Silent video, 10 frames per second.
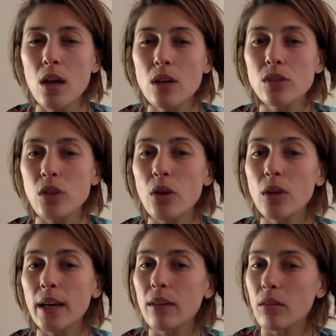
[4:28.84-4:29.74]
So
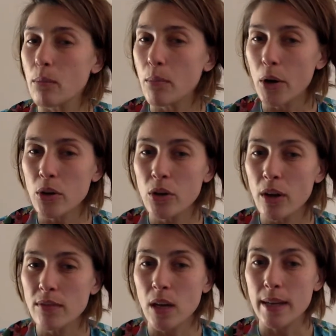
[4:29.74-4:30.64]
like the motor
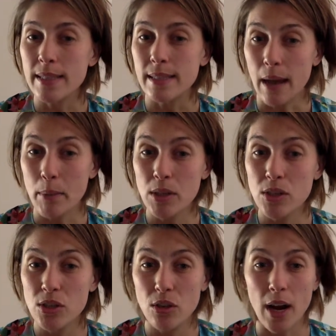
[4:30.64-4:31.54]
nerves aren't
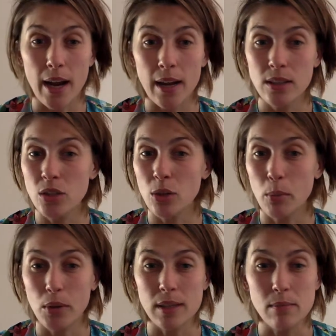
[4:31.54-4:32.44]
damaged, your hand and your
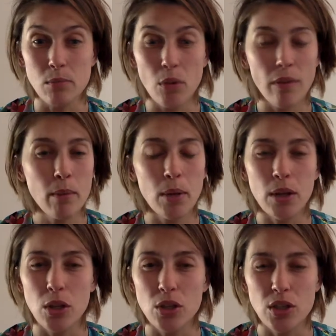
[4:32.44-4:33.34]
body's moving,
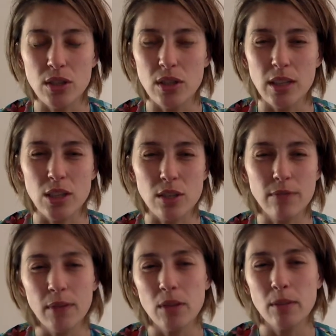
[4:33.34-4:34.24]
but it just
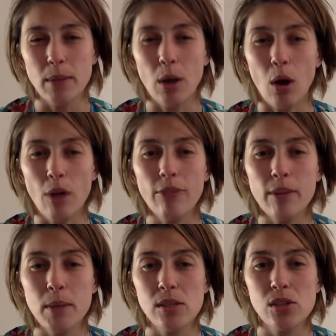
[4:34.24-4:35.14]
feels a bit off and
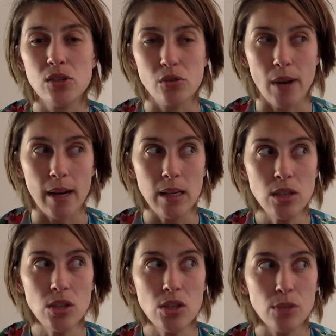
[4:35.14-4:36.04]
a bit
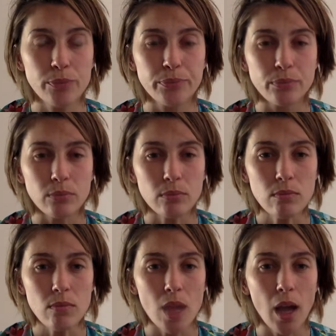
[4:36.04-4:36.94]
strange.
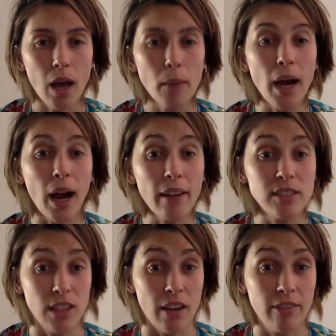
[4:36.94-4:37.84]

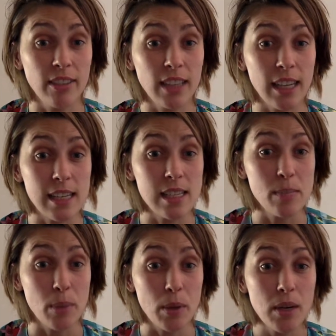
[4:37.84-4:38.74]
I've definitely
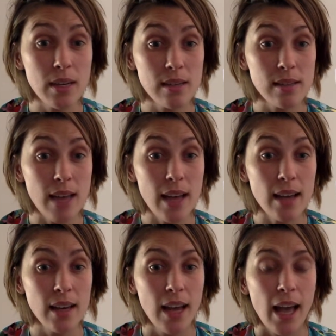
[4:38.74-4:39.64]
experienced
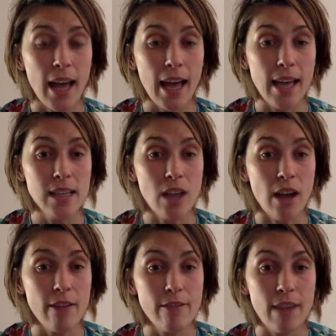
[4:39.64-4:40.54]
that, and
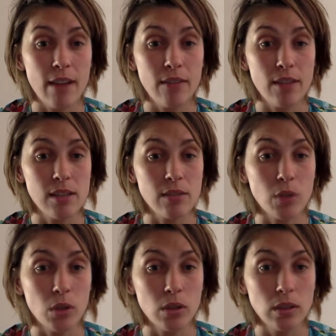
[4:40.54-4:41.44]
I've found things have
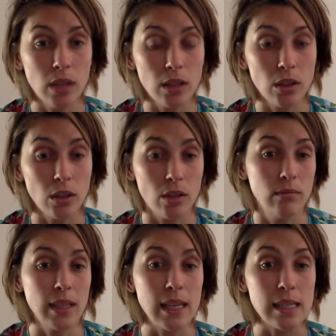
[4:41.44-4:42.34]
got a lot
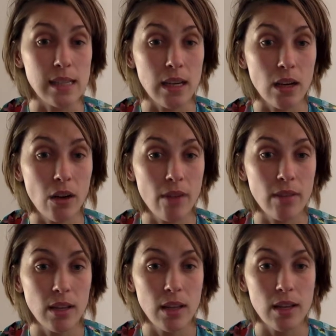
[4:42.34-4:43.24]
easier over
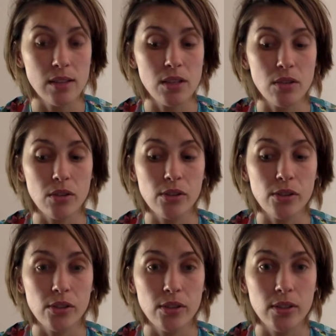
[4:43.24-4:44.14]
the last year or
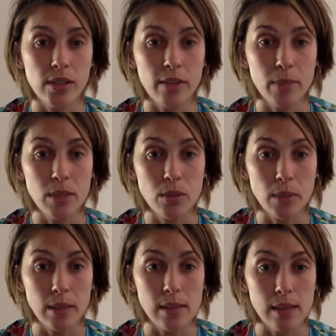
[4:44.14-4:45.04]
so since I've been
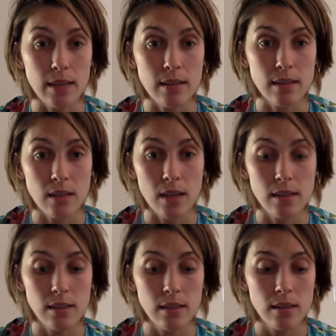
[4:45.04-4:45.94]
doing these
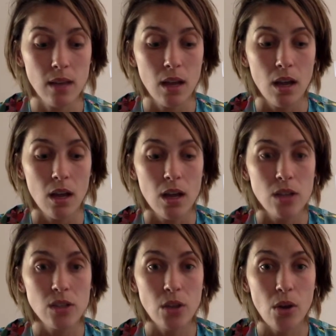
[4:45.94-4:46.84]
exercises.
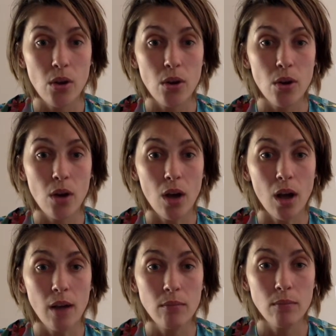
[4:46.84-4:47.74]
So
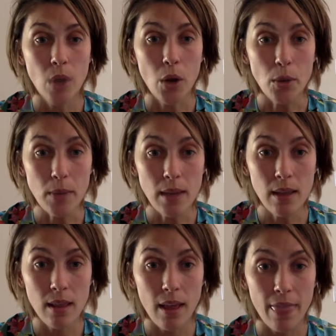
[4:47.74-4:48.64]
I'm
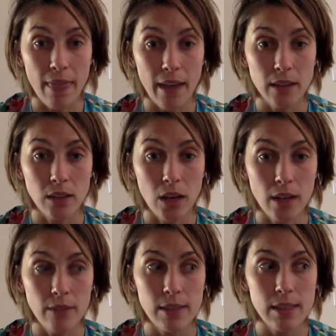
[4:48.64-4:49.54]
hoping that that
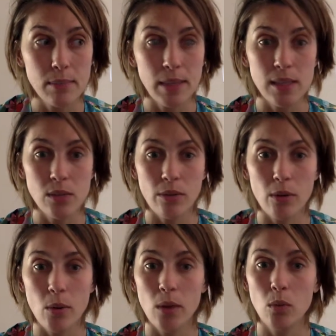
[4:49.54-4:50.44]
kind of explains to
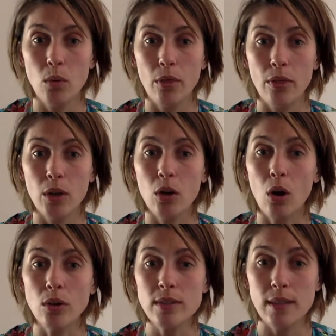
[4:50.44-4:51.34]
everyone what the
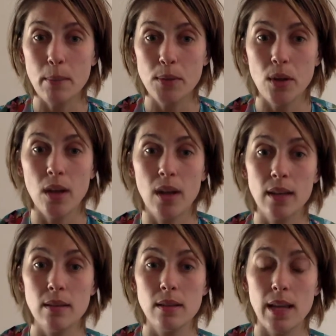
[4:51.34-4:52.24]
concept
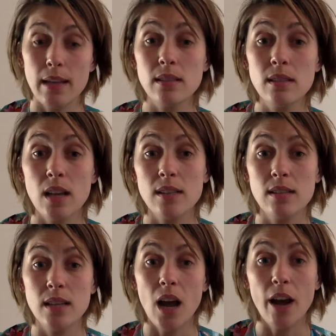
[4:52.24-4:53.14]
behind the exercises
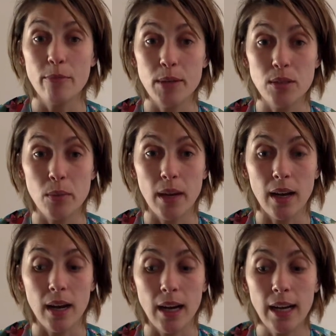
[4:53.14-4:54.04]
that I've been doing
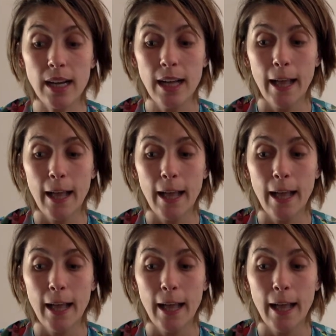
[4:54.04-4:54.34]
are,